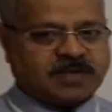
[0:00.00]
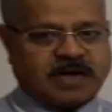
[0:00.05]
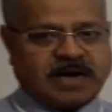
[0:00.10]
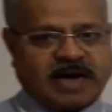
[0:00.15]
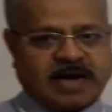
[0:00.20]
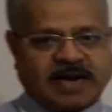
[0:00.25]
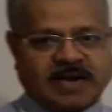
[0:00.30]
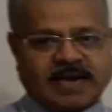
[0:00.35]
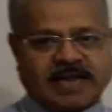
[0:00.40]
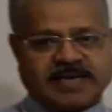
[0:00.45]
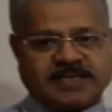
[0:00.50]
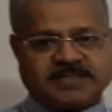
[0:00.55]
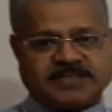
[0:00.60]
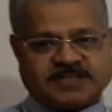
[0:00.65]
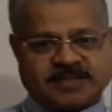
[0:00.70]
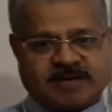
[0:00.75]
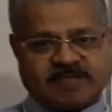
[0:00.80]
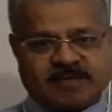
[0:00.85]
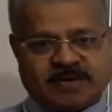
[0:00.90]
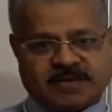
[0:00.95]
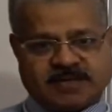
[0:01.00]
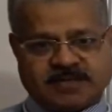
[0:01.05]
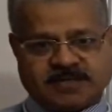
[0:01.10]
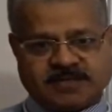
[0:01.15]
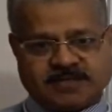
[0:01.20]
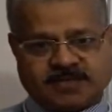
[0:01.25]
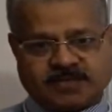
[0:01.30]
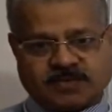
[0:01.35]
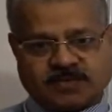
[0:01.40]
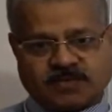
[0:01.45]
are like
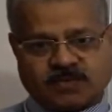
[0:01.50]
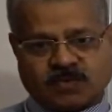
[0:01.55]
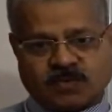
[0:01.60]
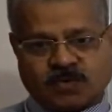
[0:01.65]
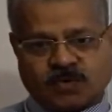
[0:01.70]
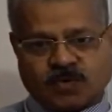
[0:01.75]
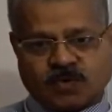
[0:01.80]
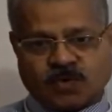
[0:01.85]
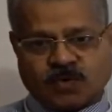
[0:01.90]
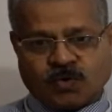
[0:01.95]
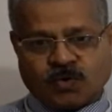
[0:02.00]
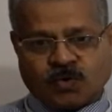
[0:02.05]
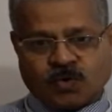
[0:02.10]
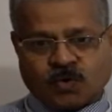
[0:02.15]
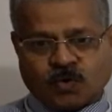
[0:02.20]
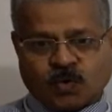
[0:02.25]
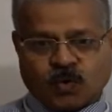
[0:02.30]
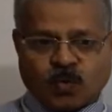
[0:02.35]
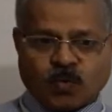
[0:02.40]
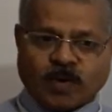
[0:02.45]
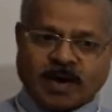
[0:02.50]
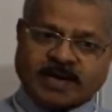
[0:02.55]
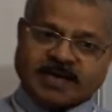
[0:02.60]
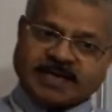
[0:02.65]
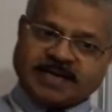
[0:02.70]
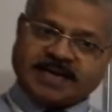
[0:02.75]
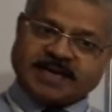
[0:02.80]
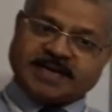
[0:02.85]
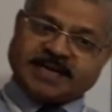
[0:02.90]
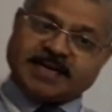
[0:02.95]
travelers who are
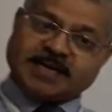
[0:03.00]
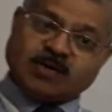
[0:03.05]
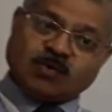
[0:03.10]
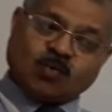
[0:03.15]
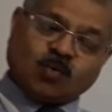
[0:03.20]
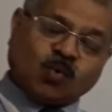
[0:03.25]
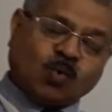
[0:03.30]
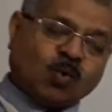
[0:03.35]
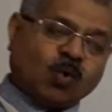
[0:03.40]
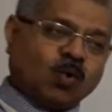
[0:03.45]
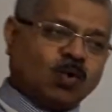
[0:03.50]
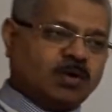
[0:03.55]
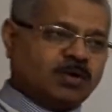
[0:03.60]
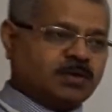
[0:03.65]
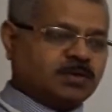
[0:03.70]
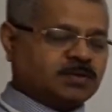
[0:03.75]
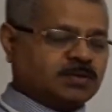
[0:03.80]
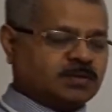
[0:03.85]
getting old,